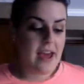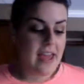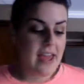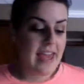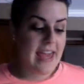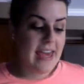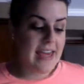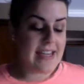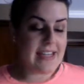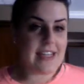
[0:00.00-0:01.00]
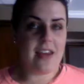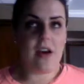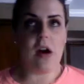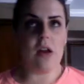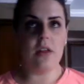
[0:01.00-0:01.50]
And
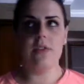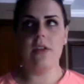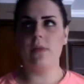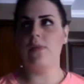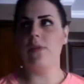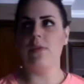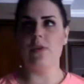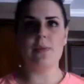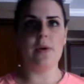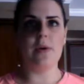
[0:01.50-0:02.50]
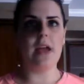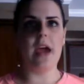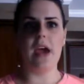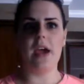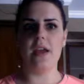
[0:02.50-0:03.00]
all of them, for the most part,
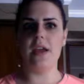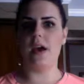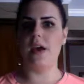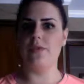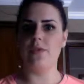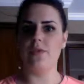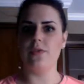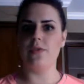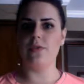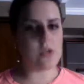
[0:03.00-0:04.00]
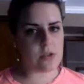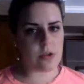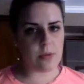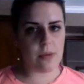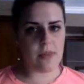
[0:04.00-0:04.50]
had high fructose corn
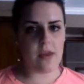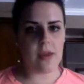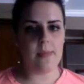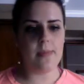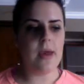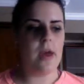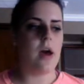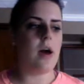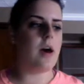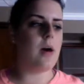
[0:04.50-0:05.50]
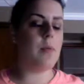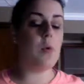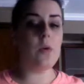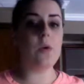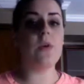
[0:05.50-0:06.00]
syrup in them.
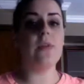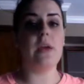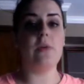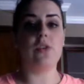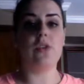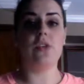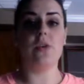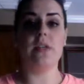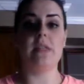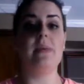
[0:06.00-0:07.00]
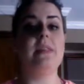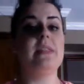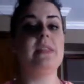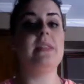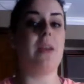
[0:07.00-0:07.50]
or they were just so
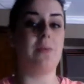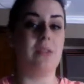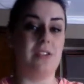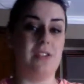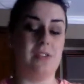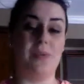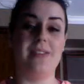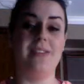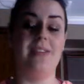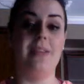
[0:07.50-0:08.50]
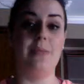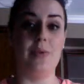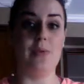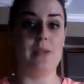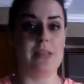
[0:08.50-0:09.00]
expensive that I really just wasn't in the
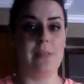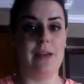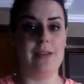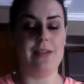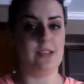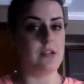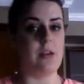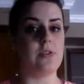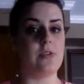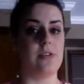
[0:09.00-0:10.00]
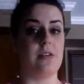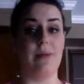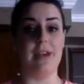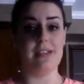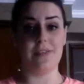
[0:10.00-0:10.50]
mood to spend $6 on a
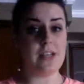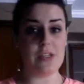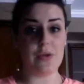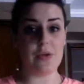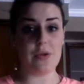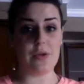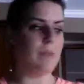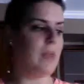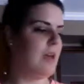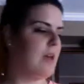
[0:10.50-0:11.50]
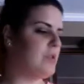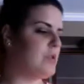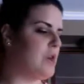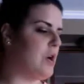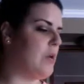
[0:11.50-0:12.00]
pint of ice cream.
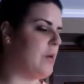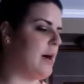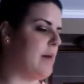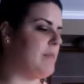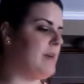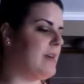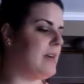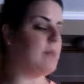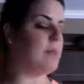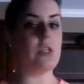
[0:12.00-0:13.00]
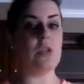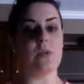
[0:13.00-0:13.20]
So being able to use